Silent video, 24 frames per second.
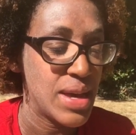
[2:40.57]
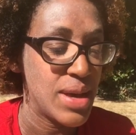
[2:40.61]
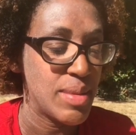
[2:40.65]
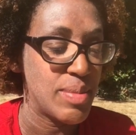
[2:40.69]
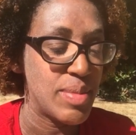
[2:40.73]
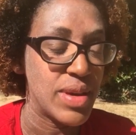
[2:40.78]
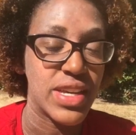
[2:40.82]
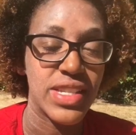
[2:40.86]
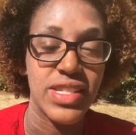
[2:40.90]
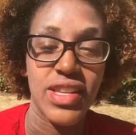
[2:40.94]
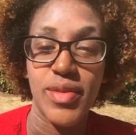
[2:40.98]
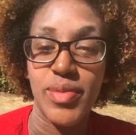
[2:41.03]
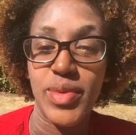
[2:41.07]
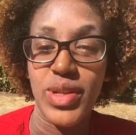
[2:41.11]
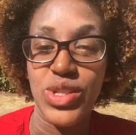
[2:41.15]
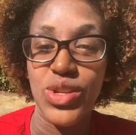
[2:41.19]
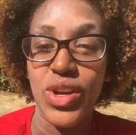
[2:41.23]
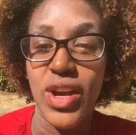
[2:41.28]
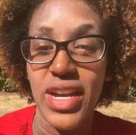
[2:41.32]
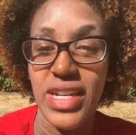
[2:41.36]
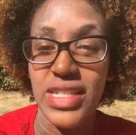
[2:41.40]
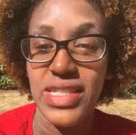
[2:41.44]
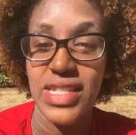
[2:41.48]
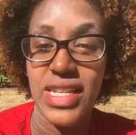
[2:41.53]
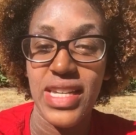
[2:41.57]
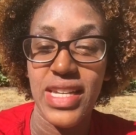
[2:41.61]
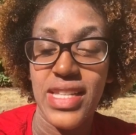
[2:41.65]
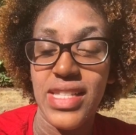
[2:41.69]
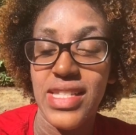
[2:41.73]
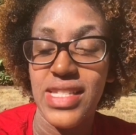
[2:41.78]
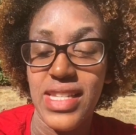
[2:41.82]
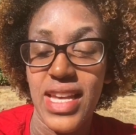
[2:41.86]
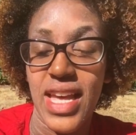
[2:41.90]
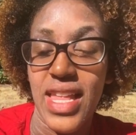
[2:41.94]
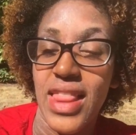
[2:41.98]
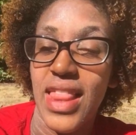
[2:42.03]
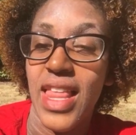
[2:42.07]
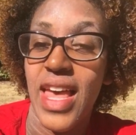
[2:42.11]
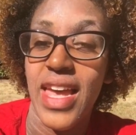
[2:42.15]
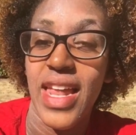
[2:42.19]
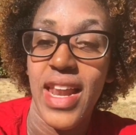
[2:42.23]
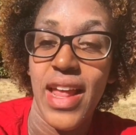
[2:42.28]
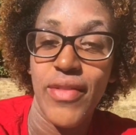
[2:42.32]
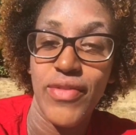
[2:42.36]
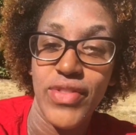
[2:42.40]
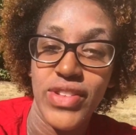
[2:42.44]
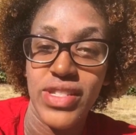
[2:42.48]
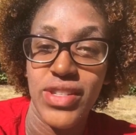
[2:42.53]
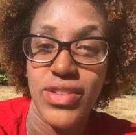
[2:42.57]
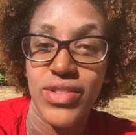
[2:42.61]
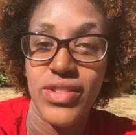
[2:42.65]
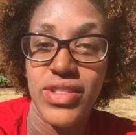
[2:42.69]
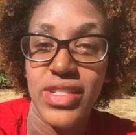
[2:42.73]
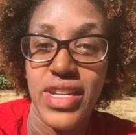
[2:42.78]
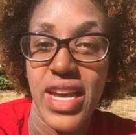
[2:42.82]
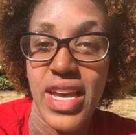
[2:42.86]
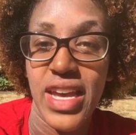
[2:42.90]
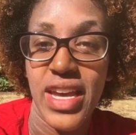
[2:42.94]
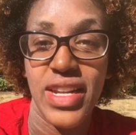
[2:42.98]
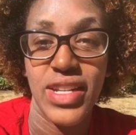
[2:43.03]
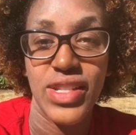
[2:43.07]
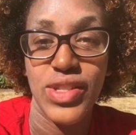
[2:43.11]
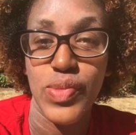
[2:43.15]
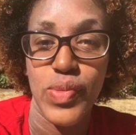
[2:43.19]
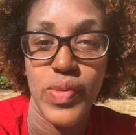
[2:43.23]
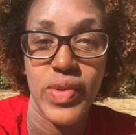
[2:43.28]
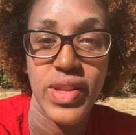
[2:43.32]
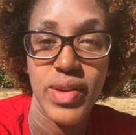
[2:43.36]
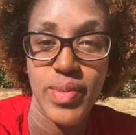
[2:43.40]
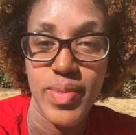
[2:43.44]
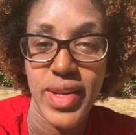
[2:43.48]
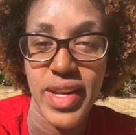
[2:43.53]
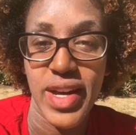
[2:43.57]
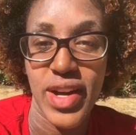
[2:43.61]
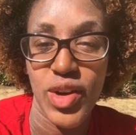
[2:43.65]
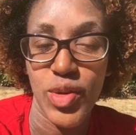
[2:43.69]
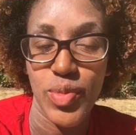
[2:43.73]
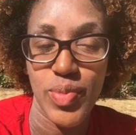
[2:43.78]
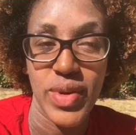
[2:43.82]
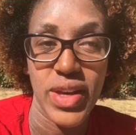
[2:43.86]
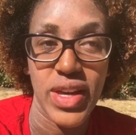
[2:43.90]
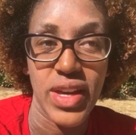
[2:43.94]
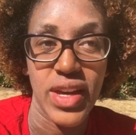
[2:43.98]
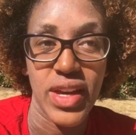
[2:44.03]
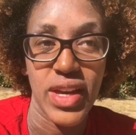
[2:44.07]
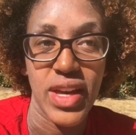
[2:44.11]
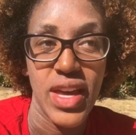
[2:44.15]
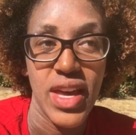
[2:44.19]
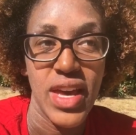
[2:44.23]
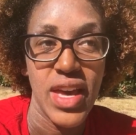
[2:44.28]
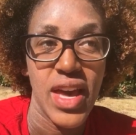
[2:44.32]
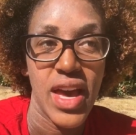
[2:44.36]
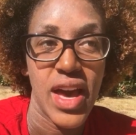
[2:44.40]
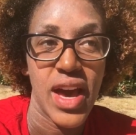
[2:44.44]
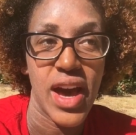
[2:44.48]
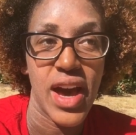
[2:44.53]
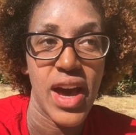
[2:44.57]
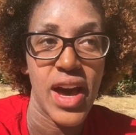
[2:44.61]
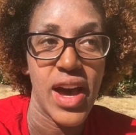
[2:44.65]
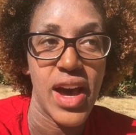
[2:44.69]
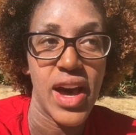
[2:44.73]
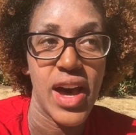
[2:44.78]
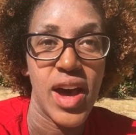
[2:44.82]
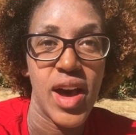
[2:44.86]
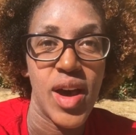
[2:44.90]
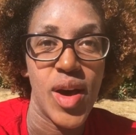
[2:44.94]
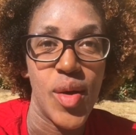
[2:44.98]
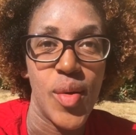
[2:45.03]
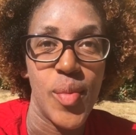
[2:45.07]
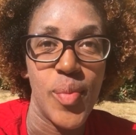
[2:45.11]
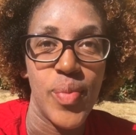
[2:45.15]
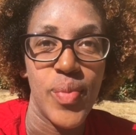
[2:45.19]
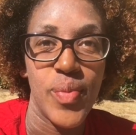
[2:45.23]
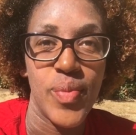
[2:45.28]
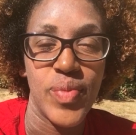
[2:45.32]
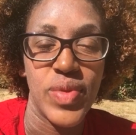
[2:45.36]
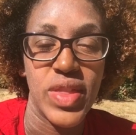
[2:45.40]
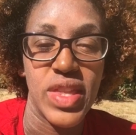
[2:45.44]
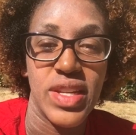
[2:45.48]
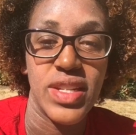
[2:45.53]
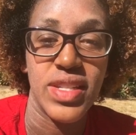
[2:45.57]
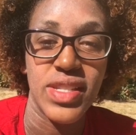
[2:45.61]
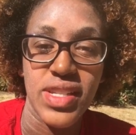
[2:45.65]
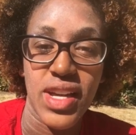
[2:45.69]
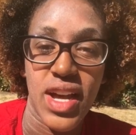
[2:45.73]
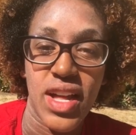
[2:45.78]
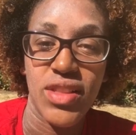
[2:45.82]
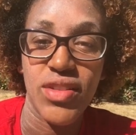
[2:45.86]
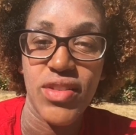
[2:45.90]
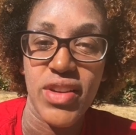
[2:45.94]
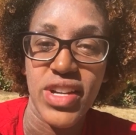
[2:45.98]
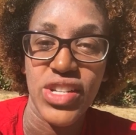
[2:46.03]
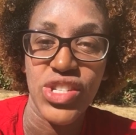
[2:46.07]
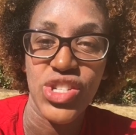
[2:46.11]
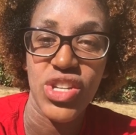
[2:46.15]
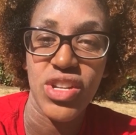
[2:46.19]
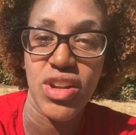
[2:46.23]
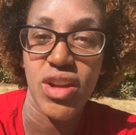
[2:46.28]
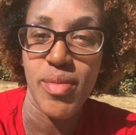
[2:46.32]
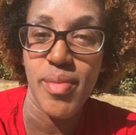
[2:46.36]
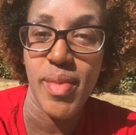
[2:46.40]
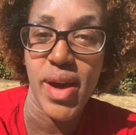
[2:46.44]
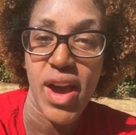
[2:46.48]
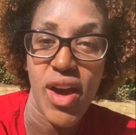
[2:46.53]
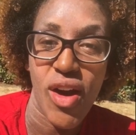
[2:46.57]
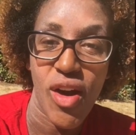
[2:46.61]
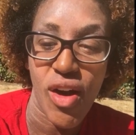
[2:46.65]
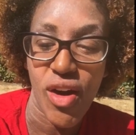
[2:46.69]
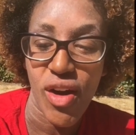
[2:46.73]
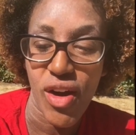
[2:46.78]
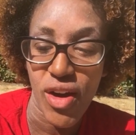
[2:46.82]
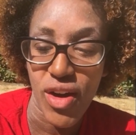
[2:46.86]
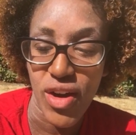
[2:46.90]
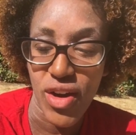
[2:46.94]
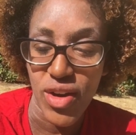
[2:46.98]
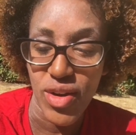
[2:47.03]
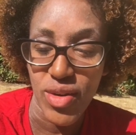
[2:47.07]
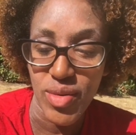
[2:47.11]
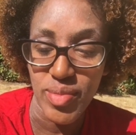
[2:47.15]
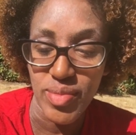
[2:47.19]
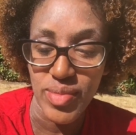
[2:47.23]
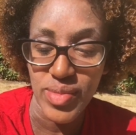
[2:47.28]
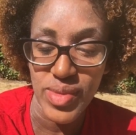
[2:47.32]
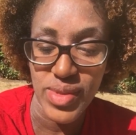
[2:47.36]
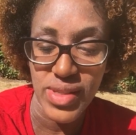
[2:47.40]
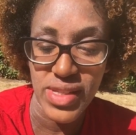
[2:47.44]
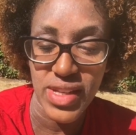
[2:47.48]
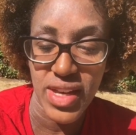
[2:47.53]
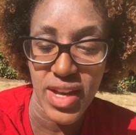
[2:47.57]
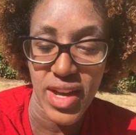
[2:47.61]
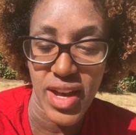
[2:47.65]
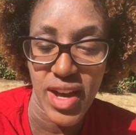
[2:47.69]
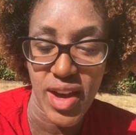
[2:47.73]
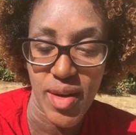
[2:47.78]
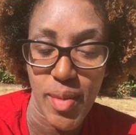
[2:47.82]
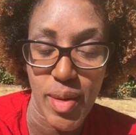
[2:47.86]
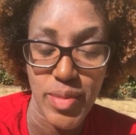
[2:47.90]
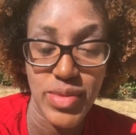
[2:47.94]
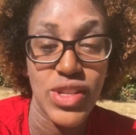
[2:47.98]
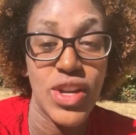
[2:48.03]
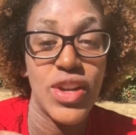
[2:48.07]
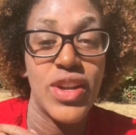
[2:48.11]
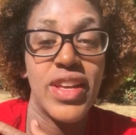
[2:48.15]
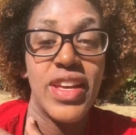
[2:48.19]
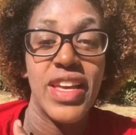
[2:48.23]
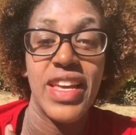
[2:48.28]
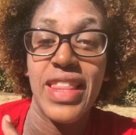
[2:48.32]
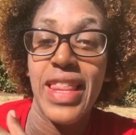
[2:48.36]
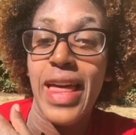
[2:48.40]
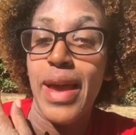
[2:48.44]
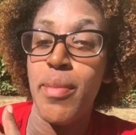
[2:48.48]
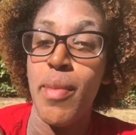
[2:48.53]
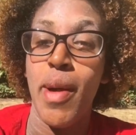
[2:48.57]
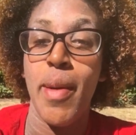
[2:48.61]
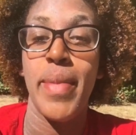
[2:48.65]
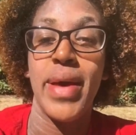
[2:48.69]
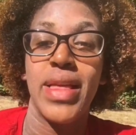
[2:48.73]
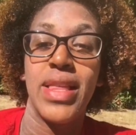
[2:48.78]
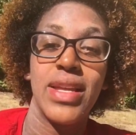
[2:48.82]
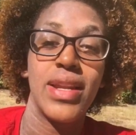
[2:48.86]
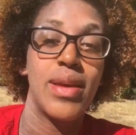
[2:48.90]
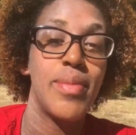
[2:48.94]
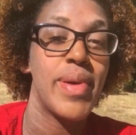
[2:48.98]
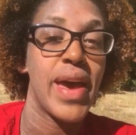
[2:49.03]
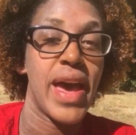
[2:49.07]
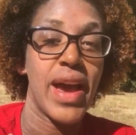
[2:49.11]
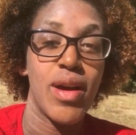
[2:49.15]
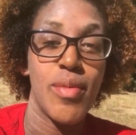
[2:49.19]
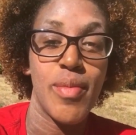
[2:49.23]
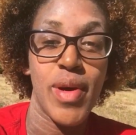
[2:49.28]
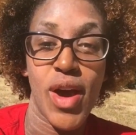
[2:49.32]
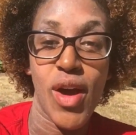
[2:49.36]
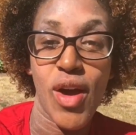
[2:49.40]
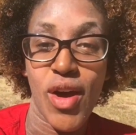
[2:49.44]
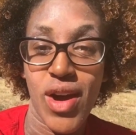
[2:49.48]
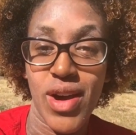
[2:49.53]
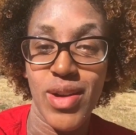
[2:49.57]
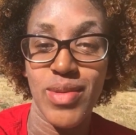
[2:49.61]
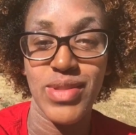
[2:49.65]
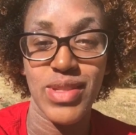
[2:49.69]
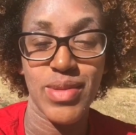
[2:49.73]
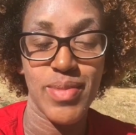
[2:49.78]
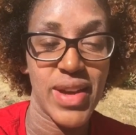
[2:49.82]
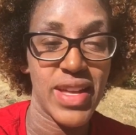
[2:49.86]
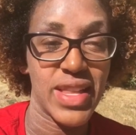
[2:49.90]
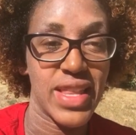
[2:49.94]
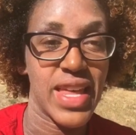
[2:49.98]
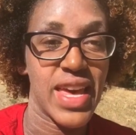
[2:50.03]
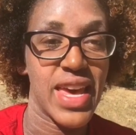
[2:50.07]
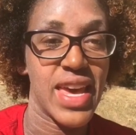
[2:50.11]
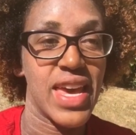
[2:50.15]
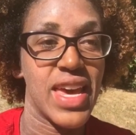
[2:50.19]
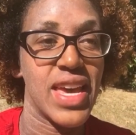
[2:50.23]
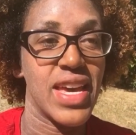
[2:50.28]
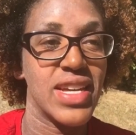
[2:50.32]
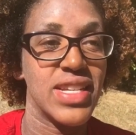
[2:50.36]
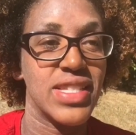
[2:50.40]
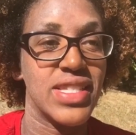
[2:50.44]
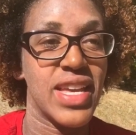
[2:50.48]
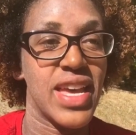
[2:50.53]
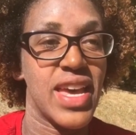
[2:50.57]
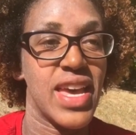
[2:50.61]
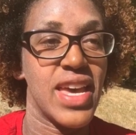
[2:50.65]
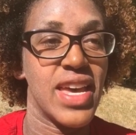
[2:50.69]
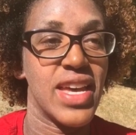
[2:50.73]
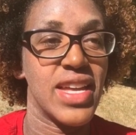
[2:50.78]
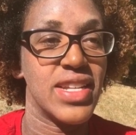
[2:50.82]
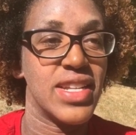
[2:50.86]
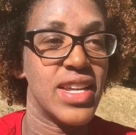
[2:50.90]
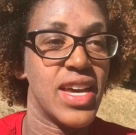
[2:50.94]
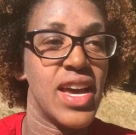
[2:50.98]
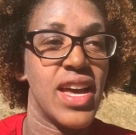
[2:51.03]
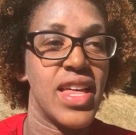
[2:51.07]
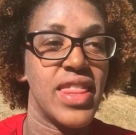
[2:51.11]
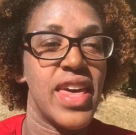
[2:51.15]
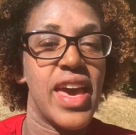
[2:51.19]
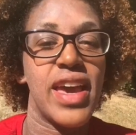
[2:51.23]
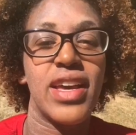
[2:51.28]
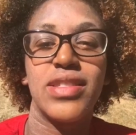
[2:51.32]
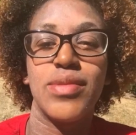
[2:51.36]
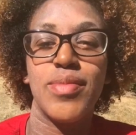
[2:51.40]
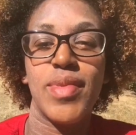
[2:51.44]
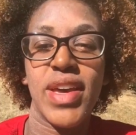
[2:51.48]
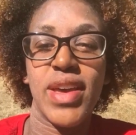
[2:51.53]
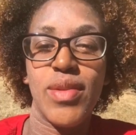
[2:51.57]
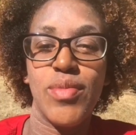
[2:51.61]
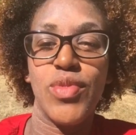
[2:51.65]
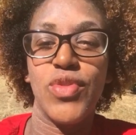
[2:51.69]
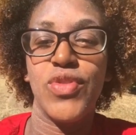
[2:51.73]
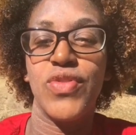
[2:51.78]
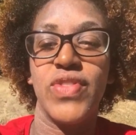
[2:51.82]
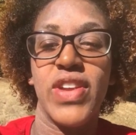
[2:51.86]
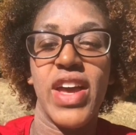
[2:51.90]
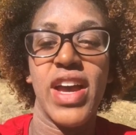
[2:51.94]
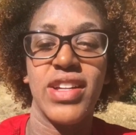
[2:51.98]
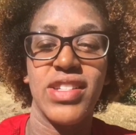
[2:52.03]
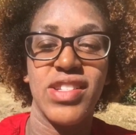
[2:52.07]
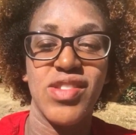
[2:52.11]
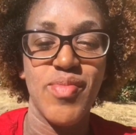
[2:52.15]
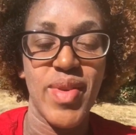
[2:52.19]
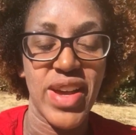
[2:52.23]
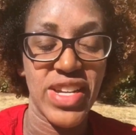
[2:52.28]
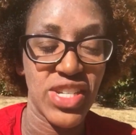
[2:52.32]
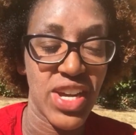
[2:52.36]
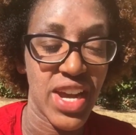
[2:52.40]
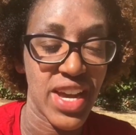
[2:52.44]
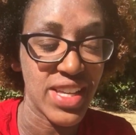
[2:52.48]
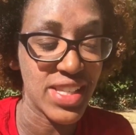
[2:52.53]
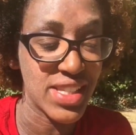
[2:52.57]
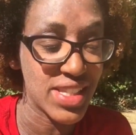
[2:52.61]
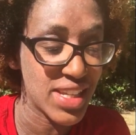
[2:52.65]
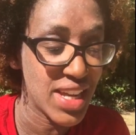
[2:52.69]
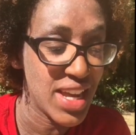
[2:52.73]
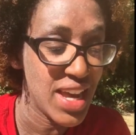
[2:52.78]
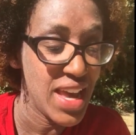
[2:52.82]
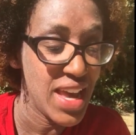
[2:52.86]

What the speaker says: because I've been trying to get sunlight every single day, and it's really been helping. The discoloration on my arms, I'm starting to get like my melanin back on my arms and my legs, and the eczema had moved down to my chest